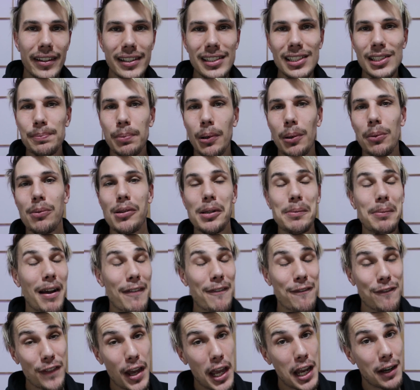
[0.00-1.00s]
this is probably
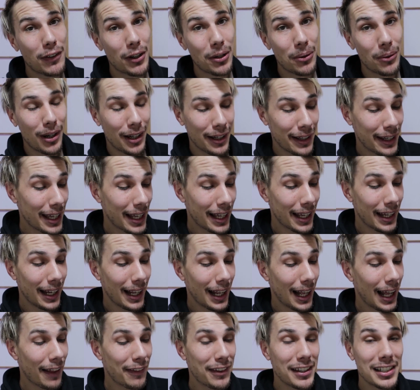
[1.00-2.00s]
my favorite one yet,
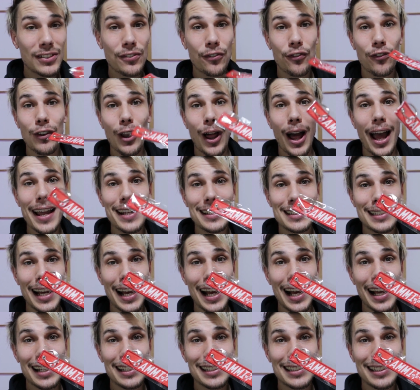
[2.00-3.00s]
are these flight
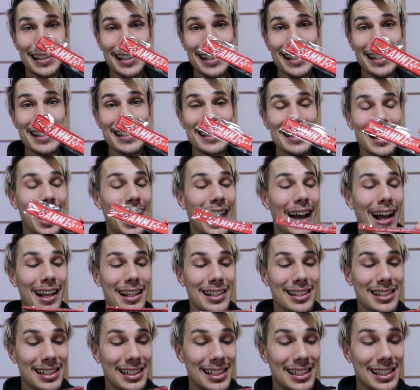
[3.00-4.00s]
tags. These
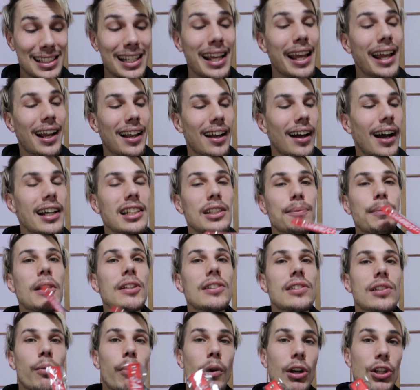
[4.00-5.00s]
are sick. I
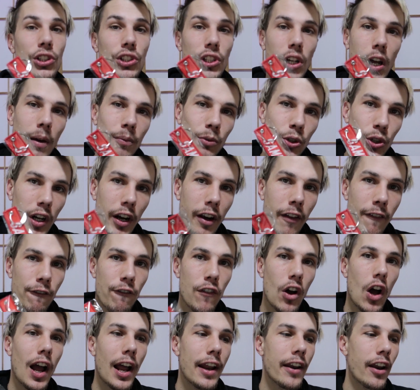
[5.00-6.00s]
spent so much time trying to
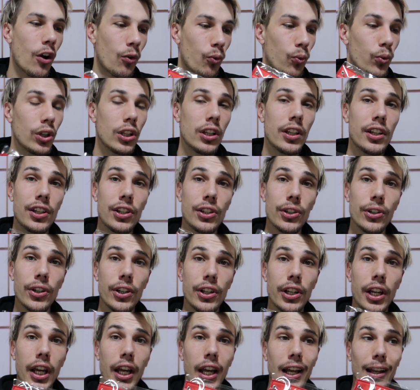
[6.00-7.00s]
find a really
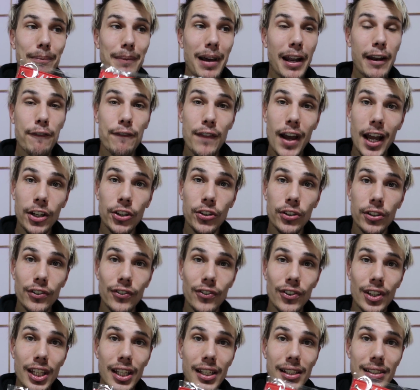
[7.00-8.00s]
good manufacturer
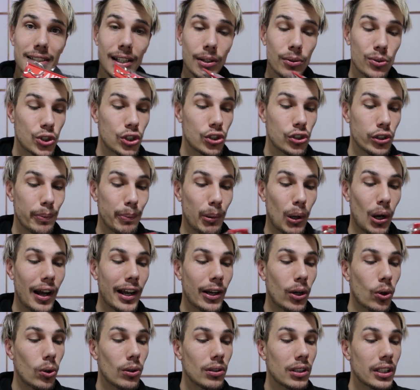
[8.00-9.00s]
for these that was super
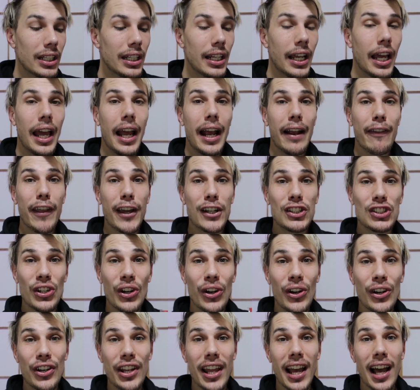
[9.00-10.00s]
high quality. They
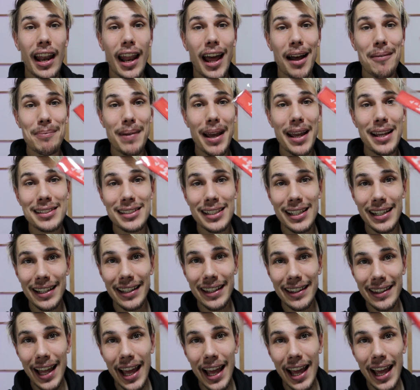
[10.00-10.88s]
turned out amazing.